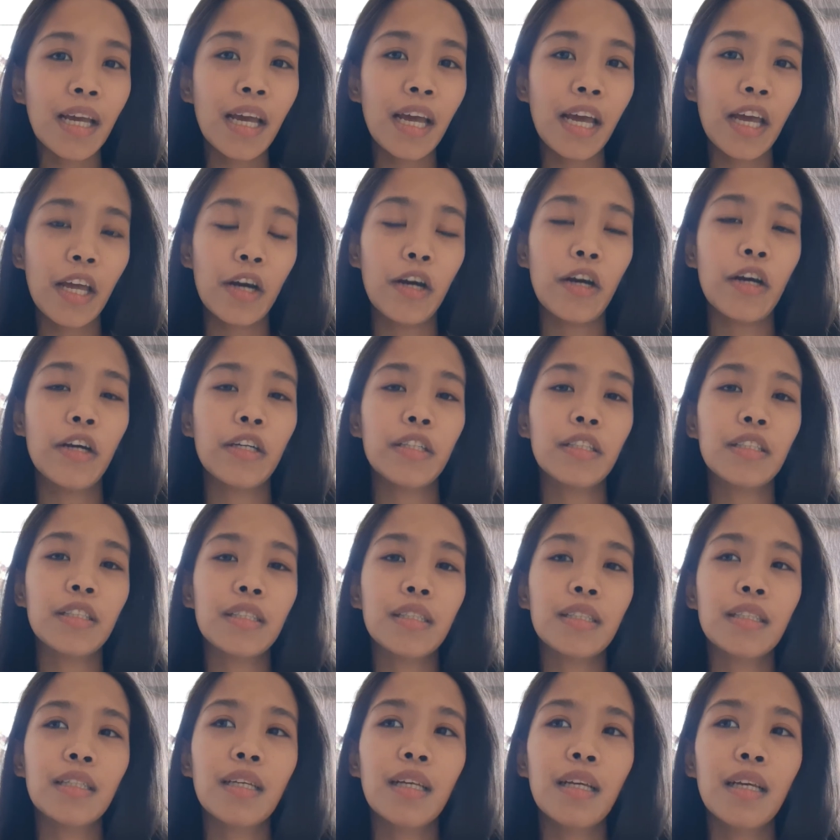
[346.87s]
it
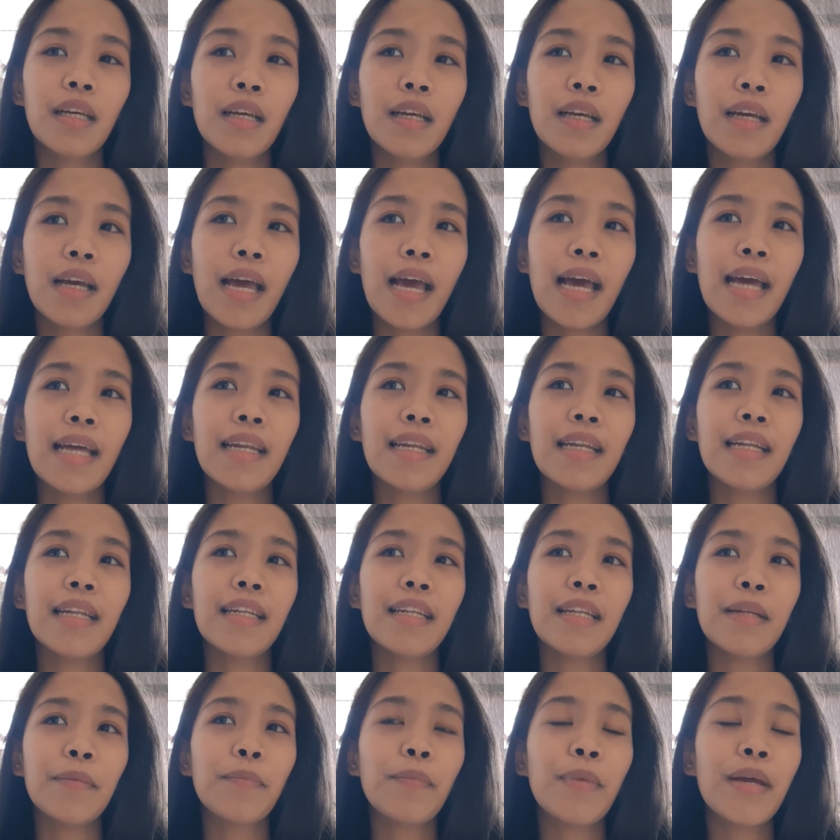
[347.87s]
hurts, and
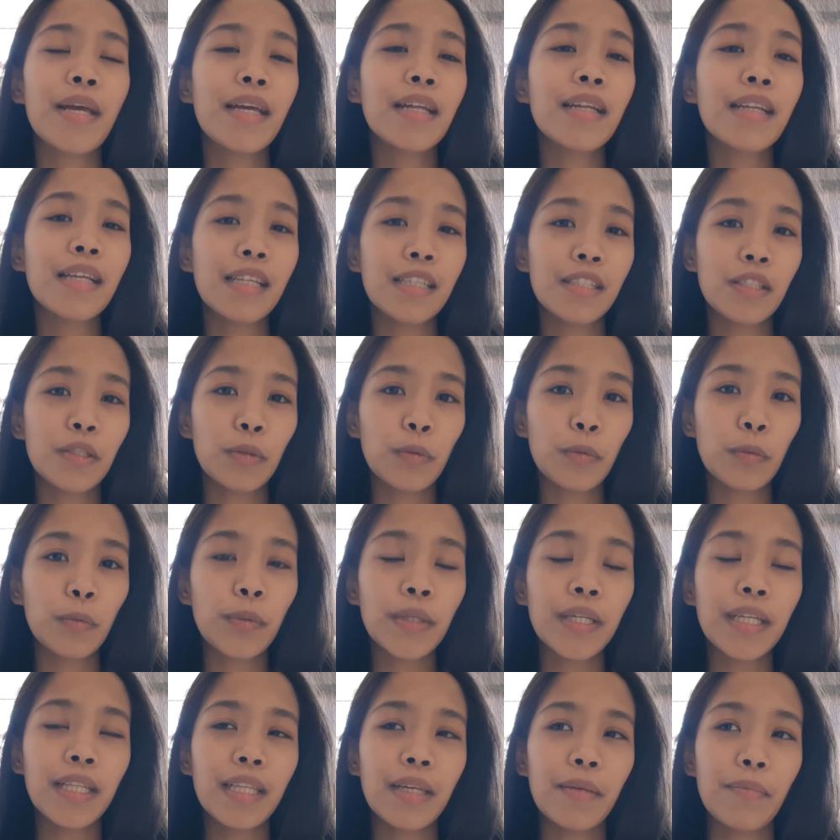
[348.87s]
the pain is
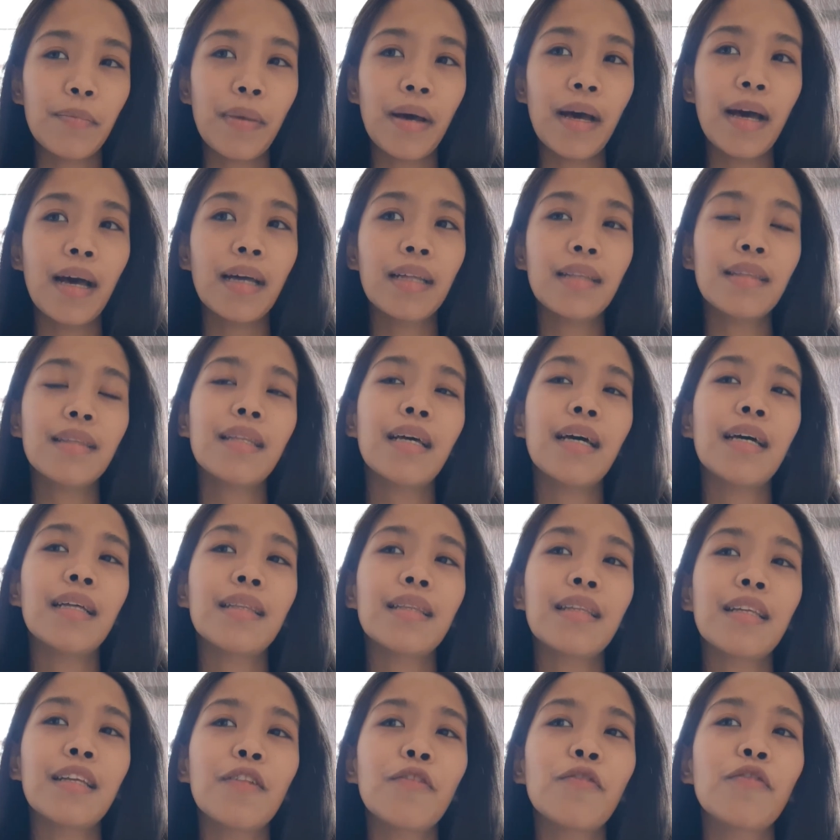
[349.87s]
really bad, that
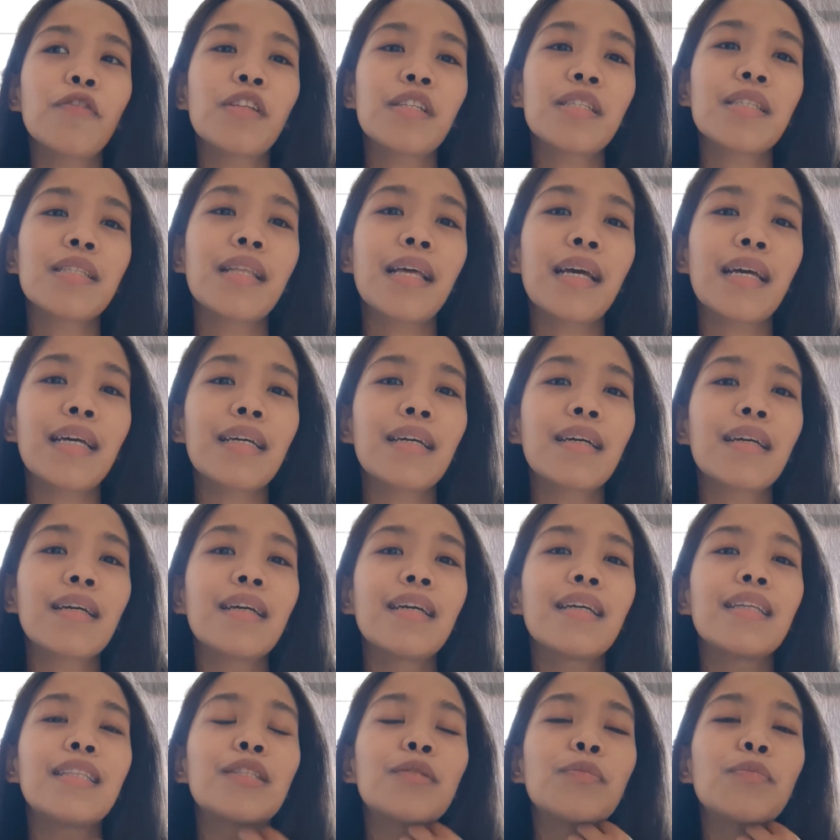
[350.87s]
it feels like
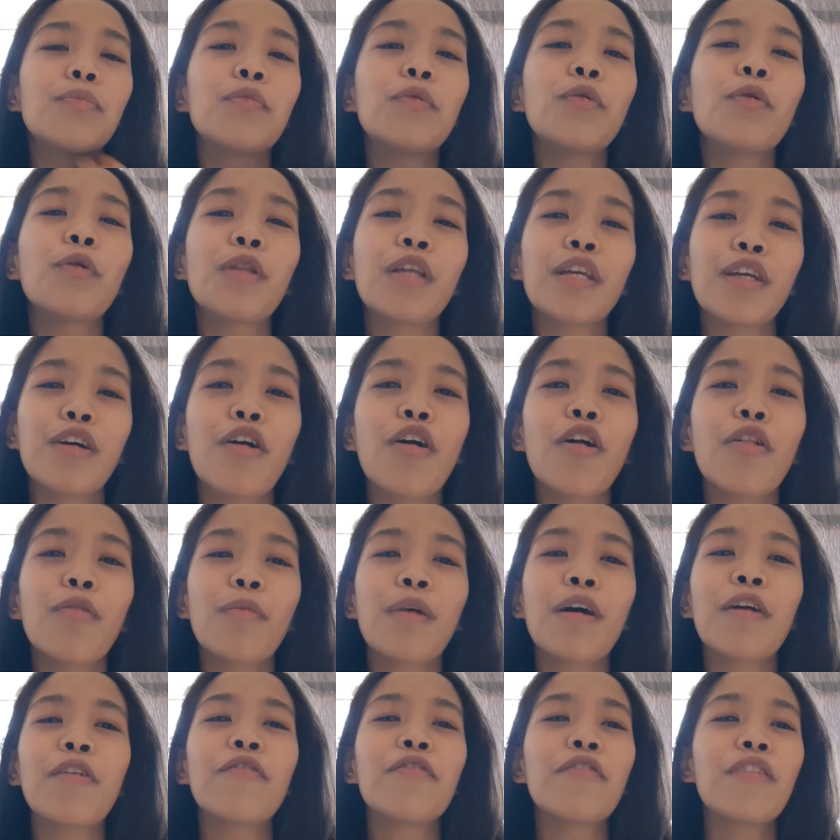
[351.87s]
it's pulling all
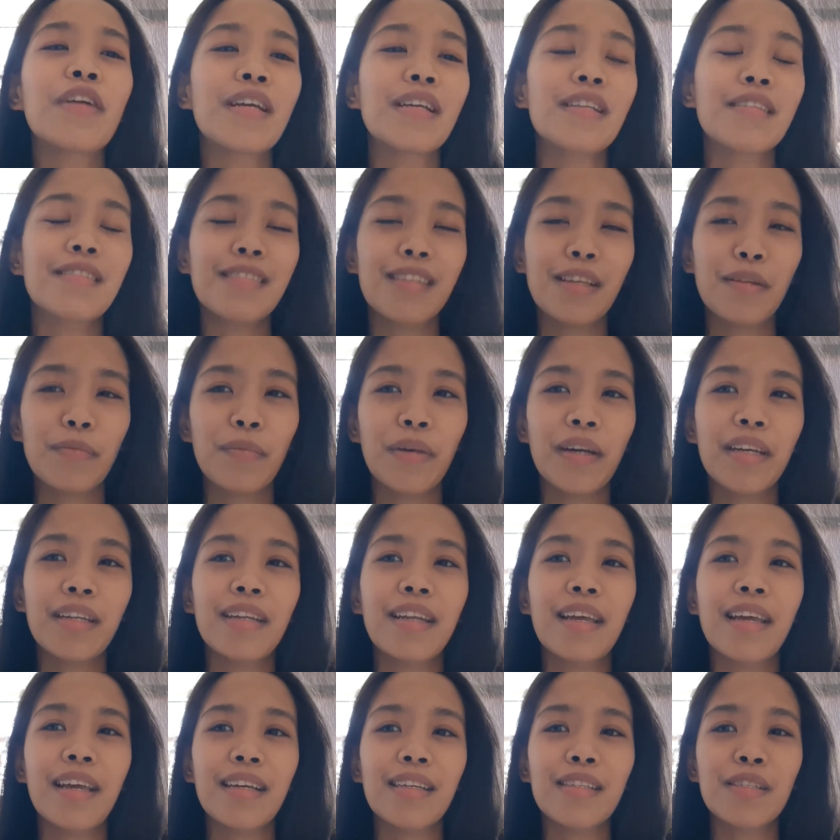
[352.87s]
my veins in my
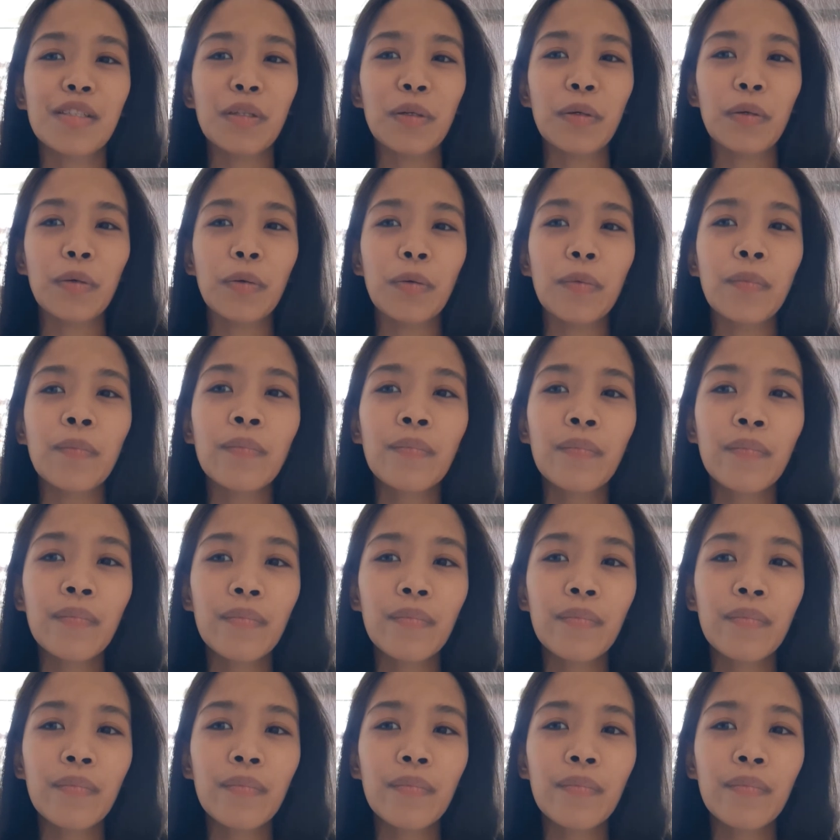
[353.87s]
neck. So